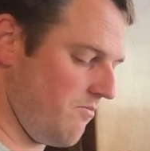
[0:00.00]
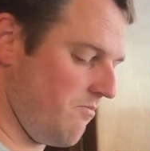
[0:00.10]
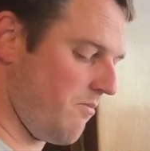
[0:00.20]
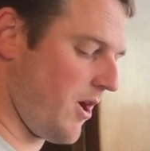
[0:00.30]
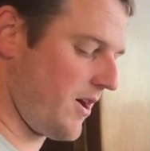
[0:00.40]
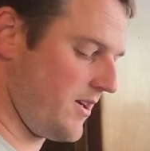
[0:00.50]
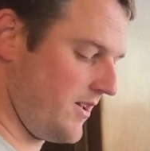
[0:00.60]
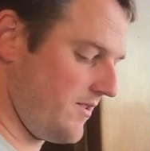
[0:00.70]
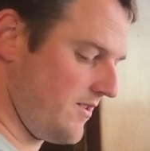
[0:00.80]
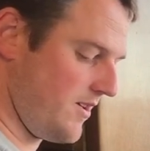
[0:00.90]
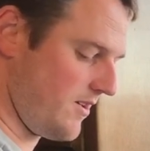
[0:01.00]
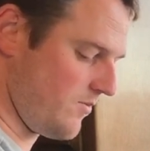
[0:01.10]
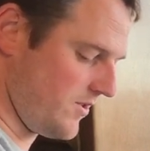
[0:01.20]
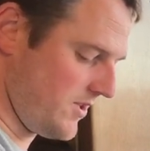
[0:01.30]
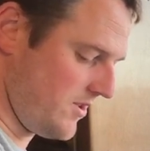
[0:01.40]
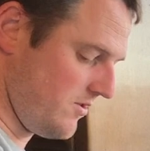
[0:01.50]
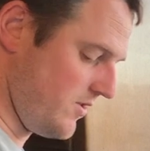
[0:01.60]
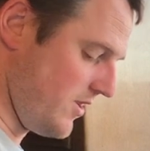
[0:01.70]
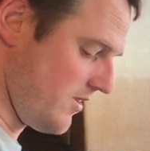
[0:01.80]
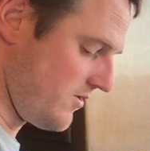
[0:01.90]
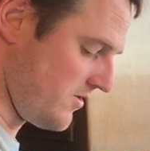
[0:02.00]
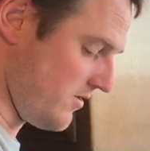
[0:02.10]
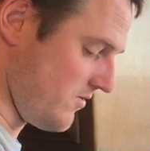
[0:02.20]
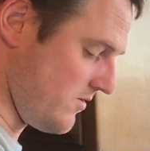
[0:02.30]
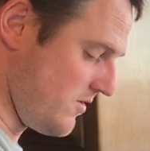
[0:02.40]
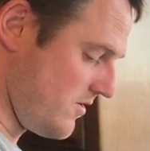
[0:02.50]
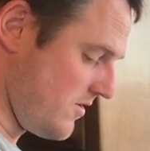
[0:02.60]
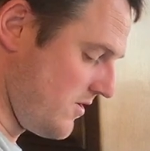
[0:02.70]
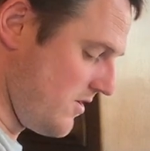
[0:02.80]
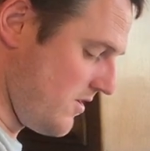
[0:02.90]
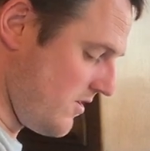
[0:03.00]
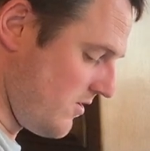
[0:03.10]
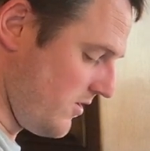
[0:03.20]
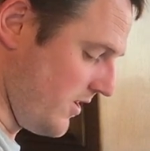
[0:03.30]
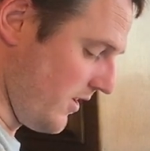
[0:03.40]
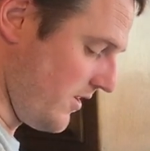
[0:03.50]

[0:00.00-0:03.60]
marketing thing and what they do here. So, oh look,